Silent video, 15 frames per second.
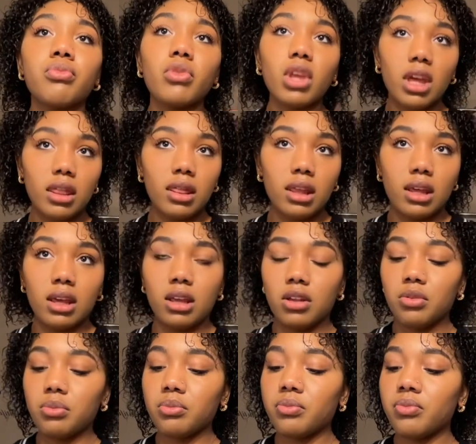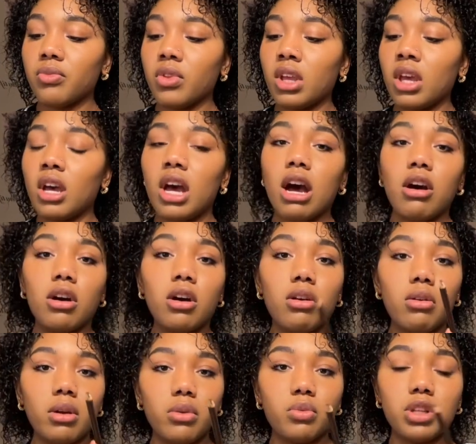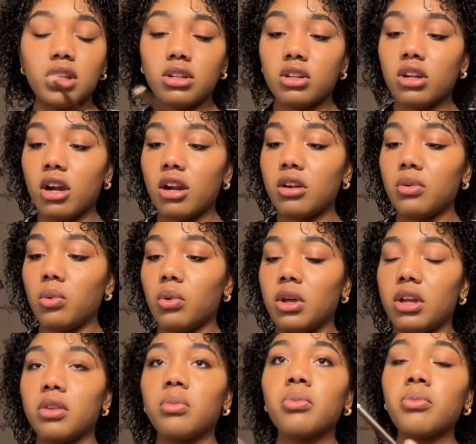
And then I'll go in with the dark one.